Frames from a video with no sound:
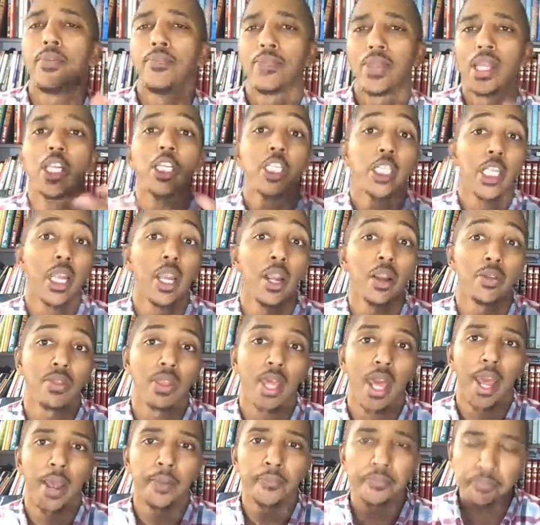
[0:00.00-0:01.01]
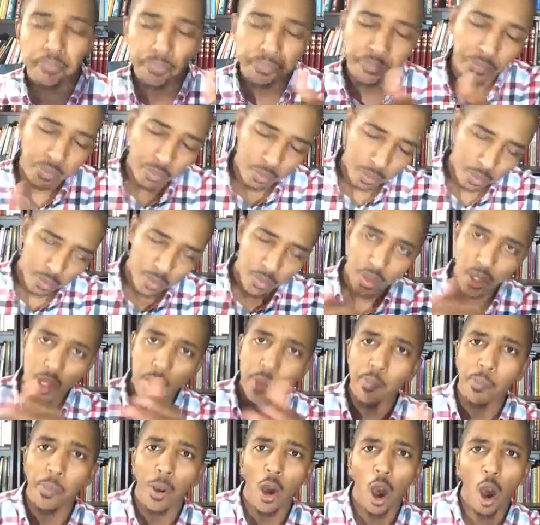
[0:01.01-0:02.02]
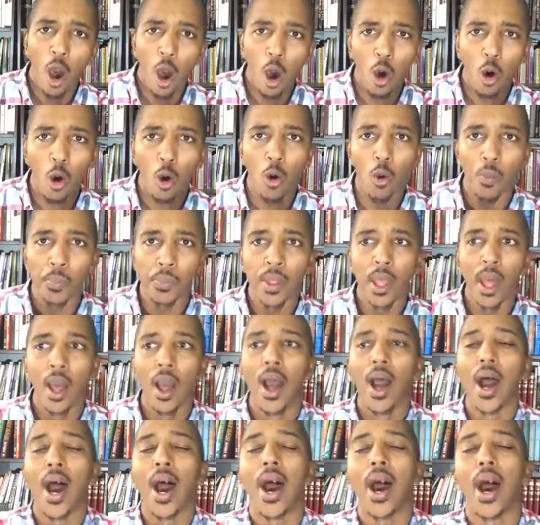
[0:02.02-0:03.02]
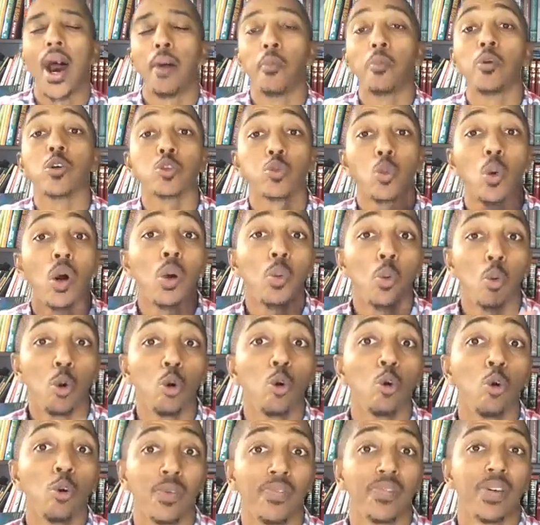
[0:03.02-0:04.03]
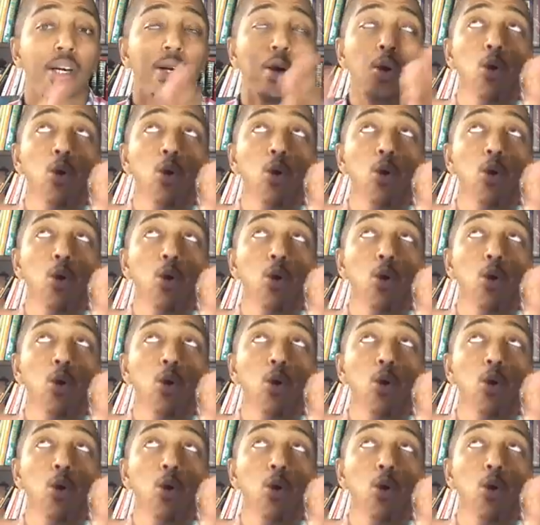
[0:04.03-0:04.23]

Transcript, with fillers: And I shared that Paul um, was one who would,